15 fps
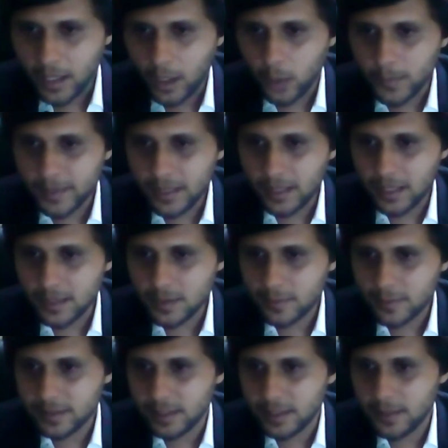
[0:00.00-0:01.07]
How many hours
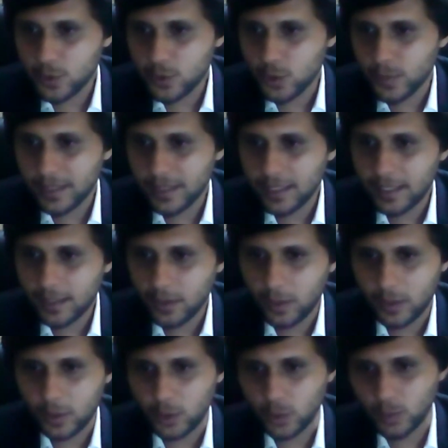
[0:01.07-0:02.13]
of sleep should we get,
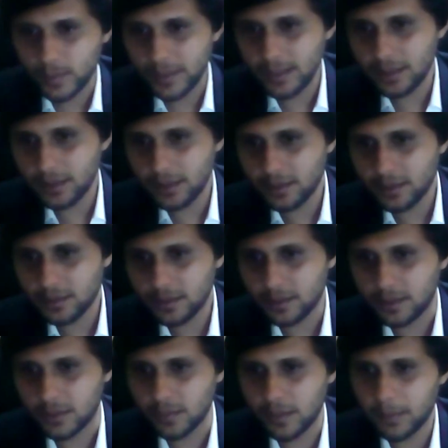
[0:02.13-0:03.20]
or do we
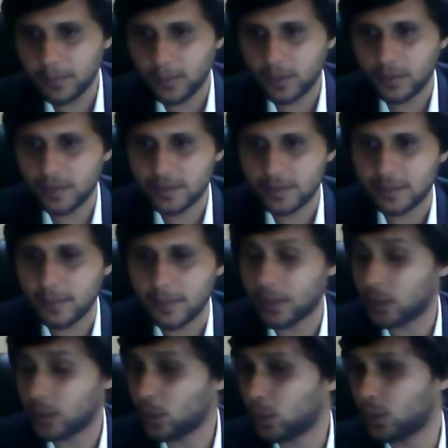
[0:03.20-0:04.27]
give up on our
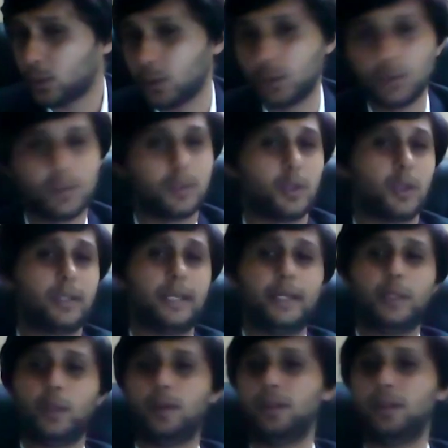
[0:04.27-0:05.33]
sleeping? No, not
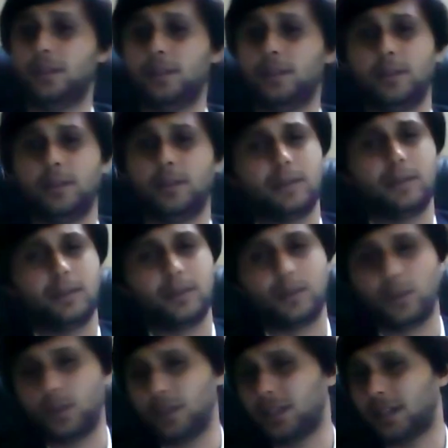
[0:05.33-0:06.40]
at all.
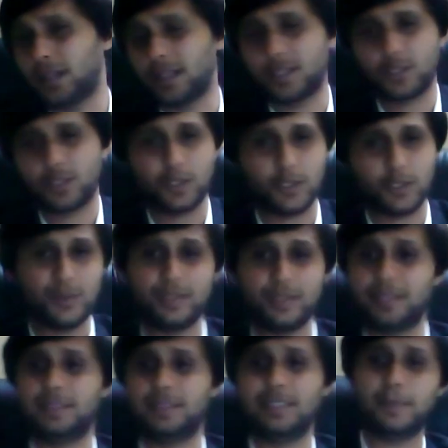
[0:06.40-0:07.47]
Don't cut short on your
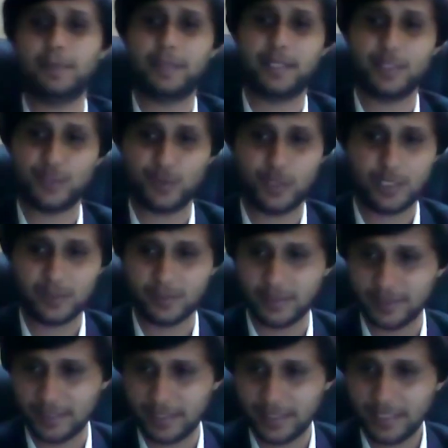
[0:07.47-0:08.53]
sleep. It is not
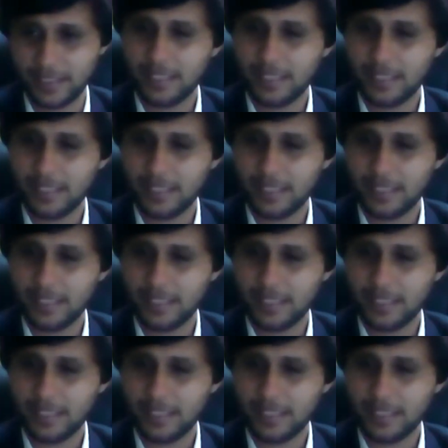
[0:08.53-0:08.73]
worth it.